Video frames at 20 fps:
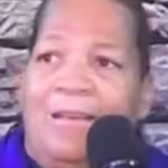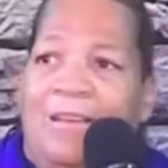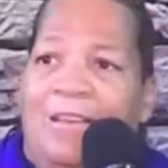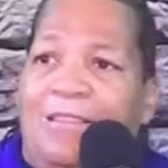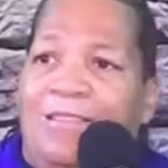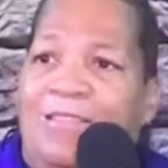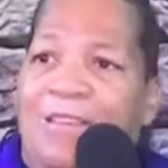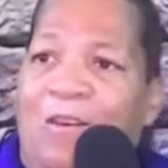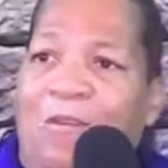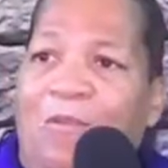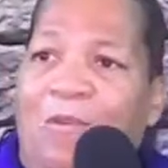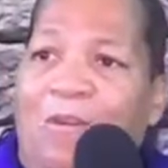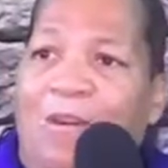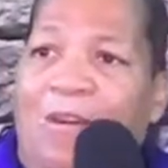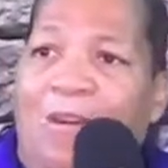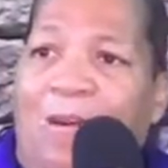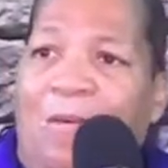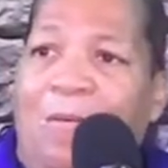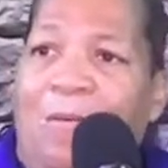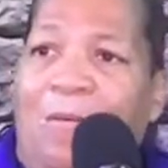So
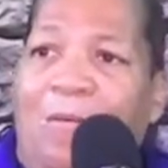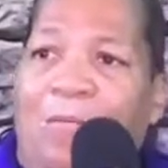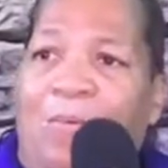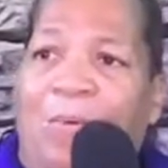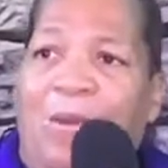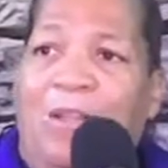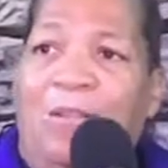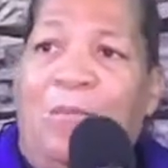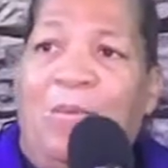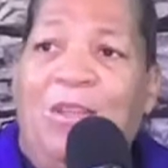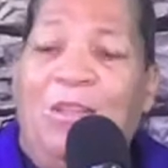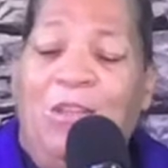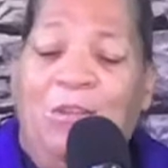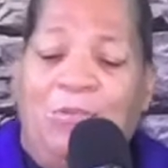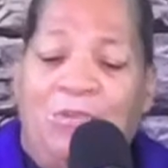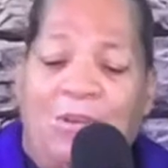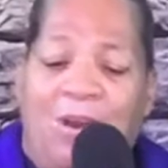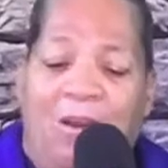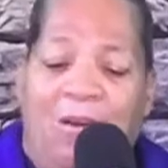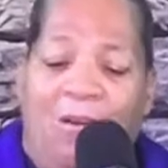when, when
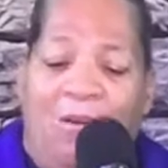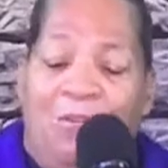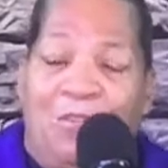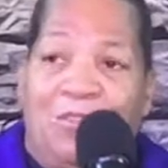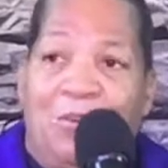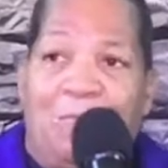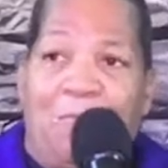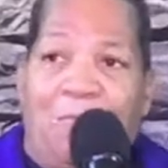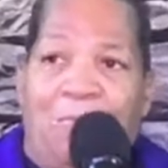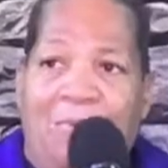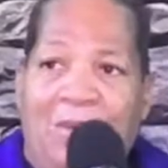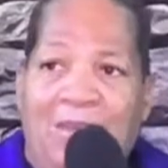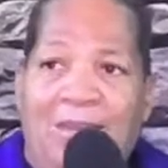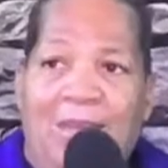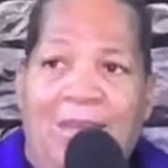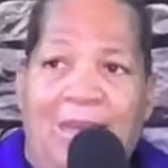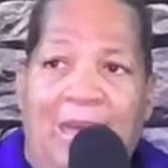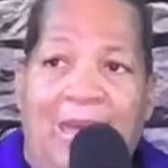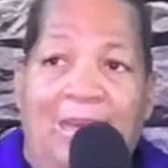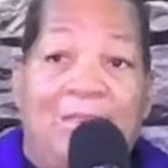you call to
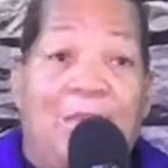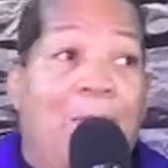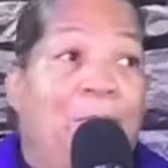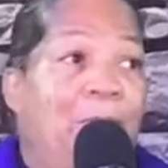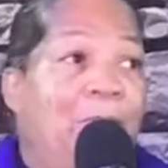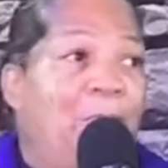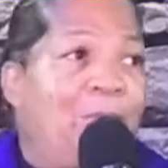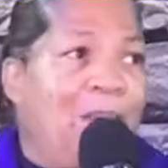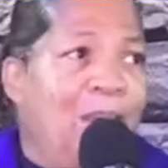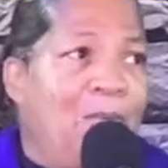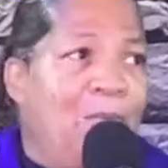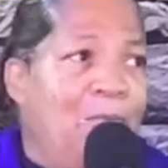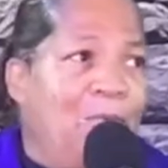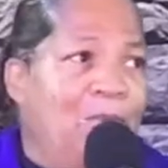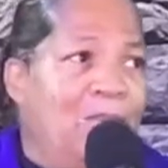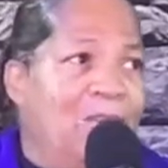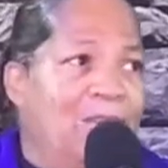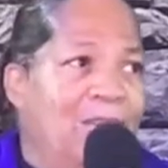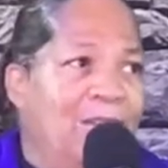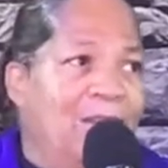pray as a prayer
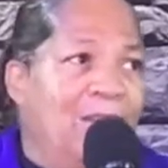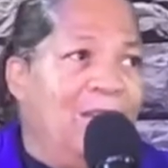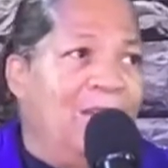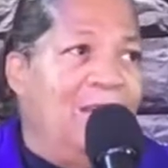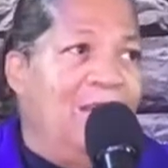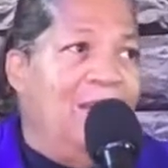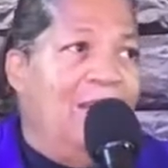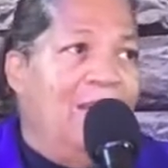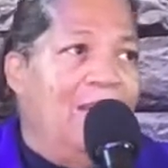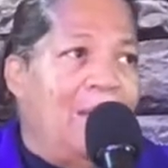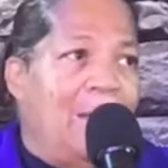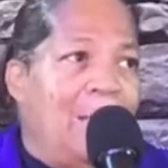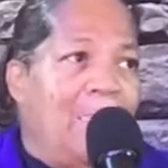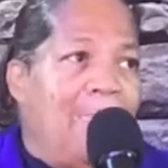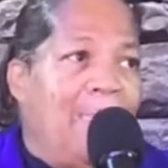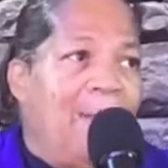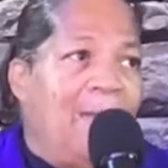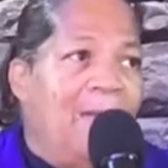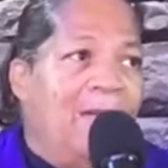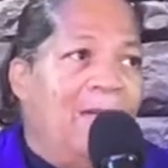warrior,
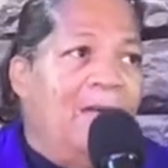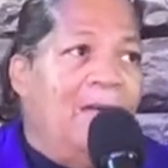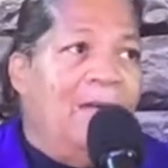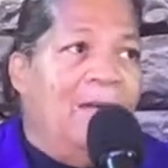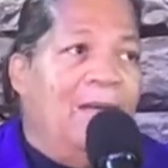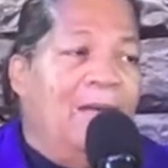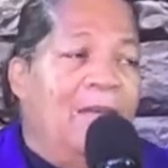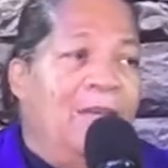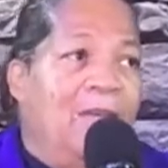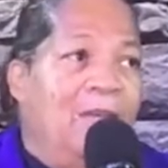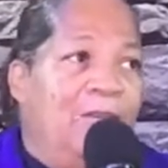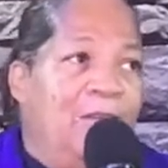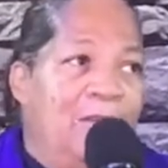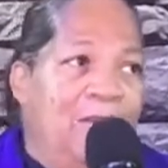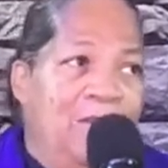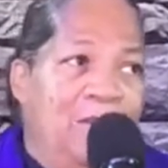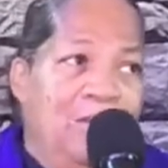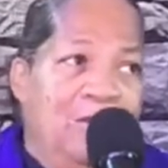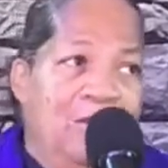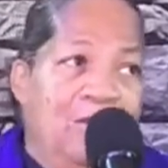you,
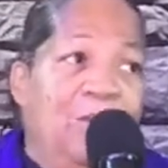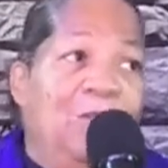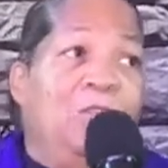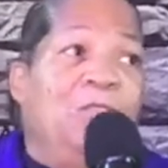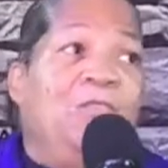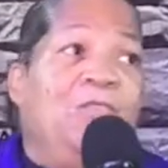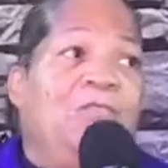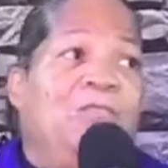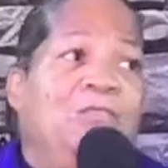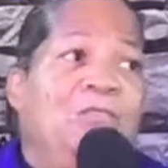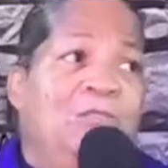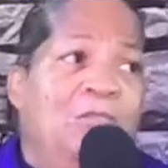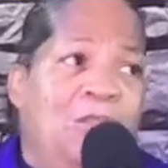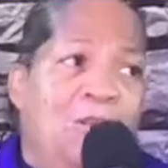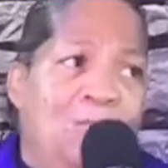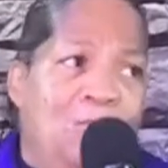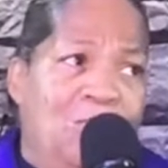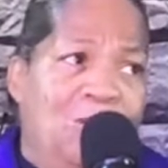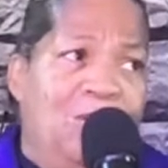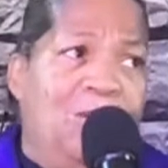you, you
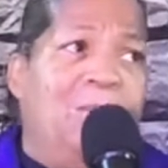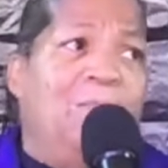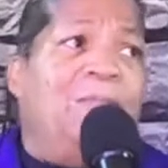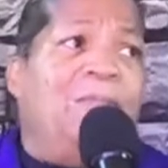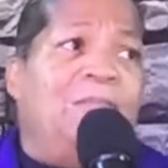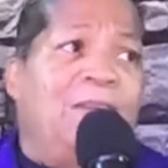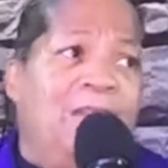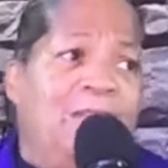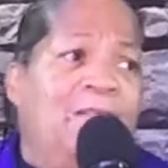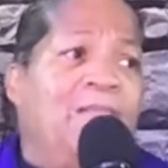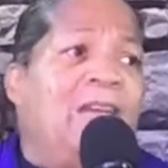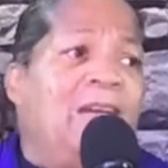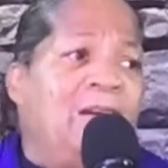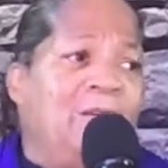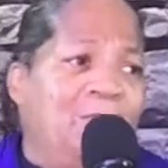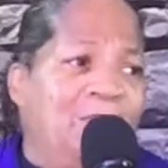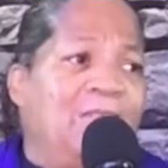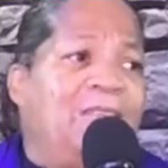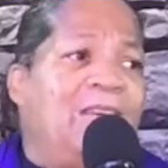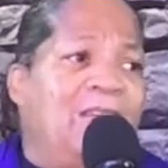don't want to play
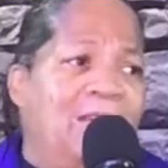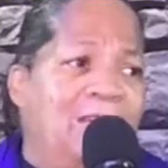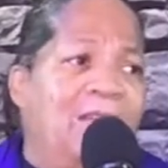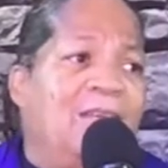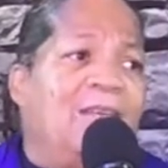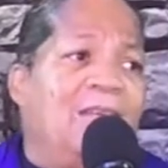around with that.